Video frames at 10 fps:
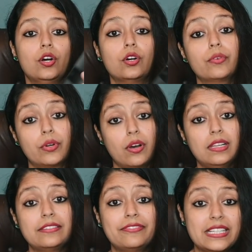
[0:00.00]
Overall,
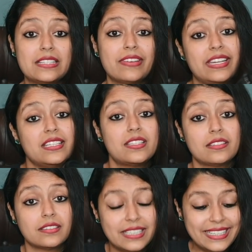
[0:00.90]
it feels very
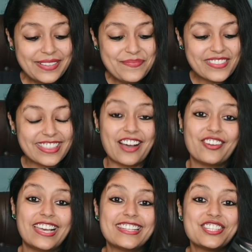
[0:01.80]
sturdy. Now
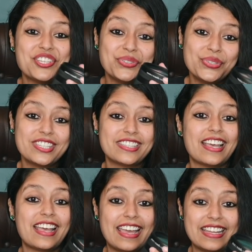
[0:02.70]
let's use
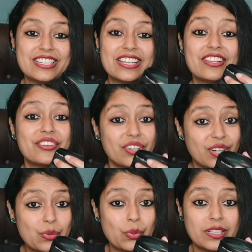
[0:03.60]
it in the
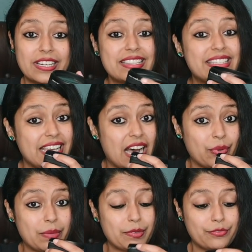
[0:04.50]
real world and see how
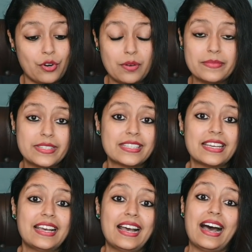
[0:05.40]
it performs.
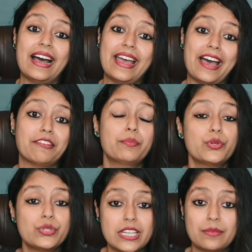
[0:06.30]
I have a
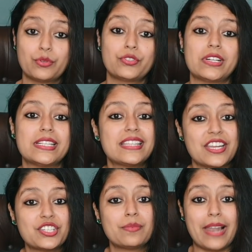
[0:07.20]
beauty and portrait
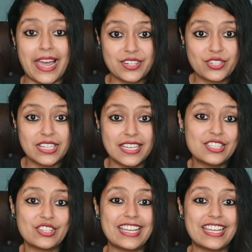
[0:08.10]
session planned today, so